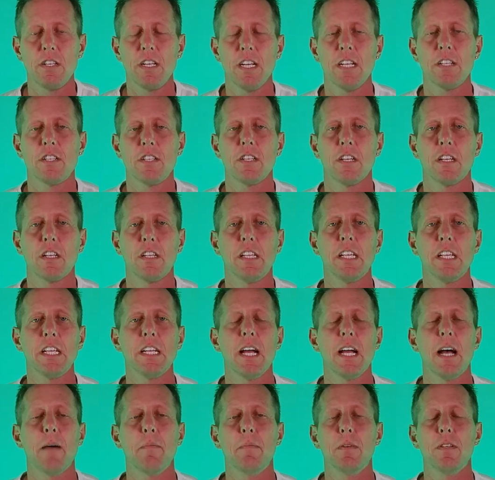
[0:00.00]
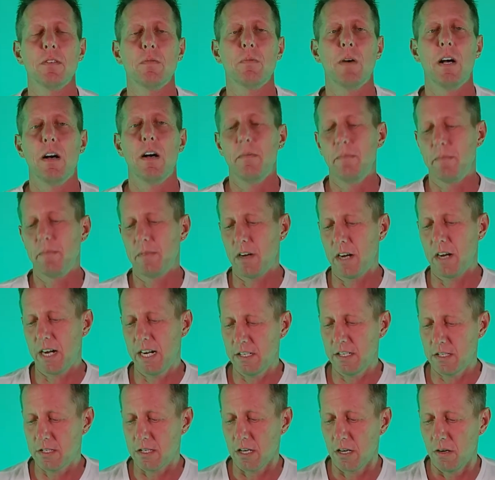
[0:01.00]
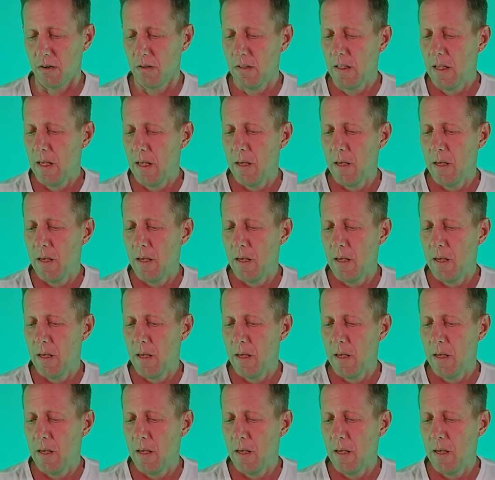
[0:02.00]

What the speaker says: chance to clean up as well, all right? So